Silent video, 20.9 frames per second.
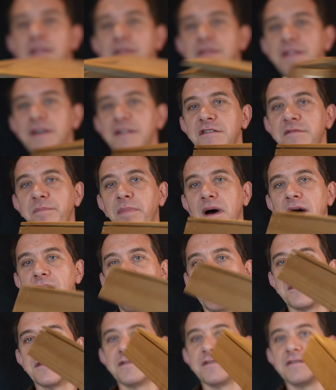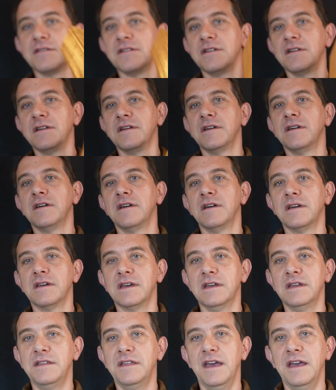this box
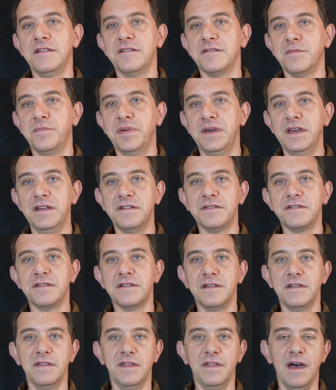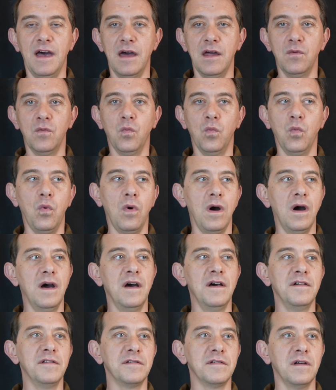contains a piece that
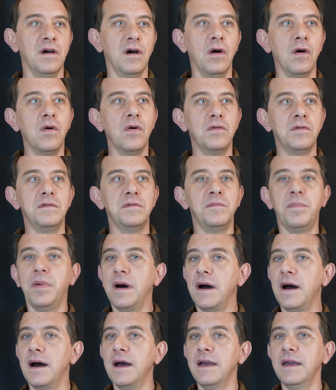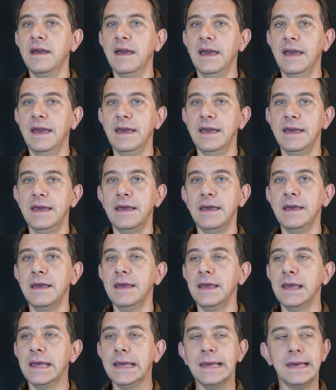was owned by
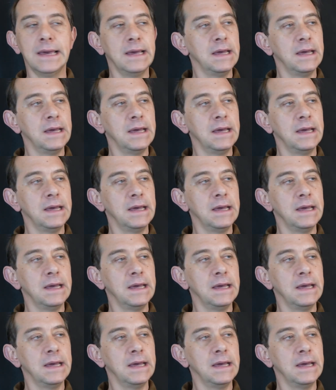a